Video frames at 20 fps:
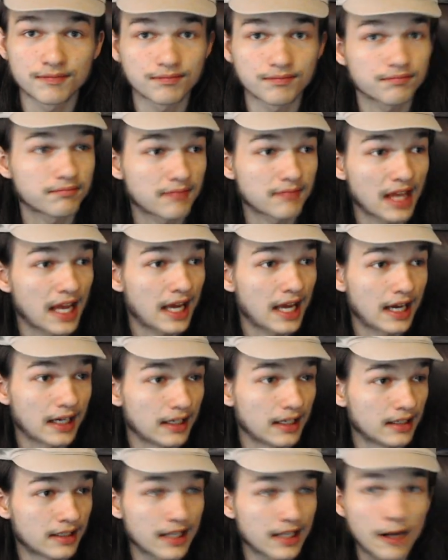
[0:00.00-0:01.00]

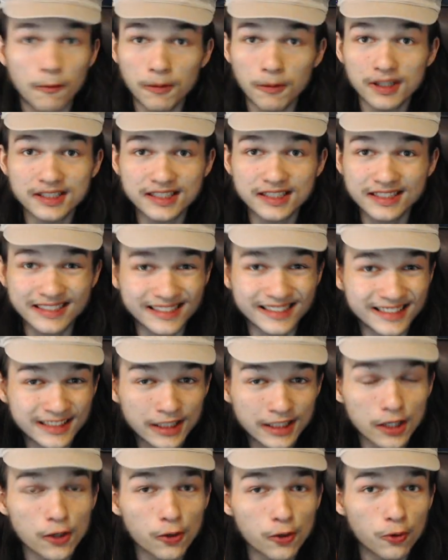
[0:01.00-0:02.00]
and it wasn't
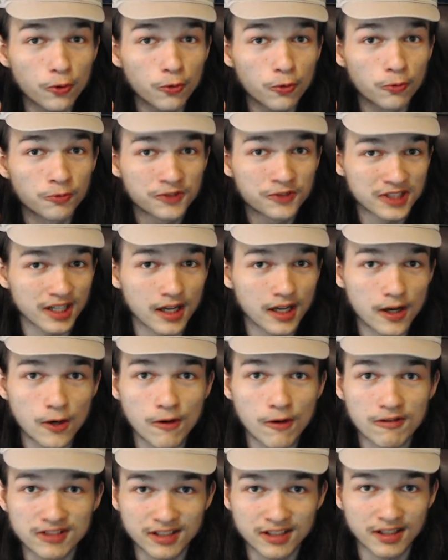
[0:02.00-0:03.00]
so slow
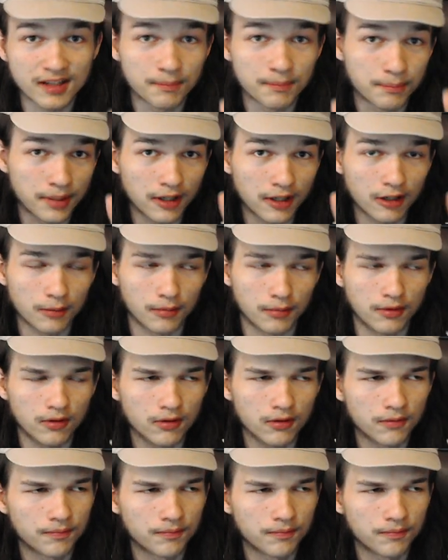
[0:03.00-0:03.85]
it was unbearable.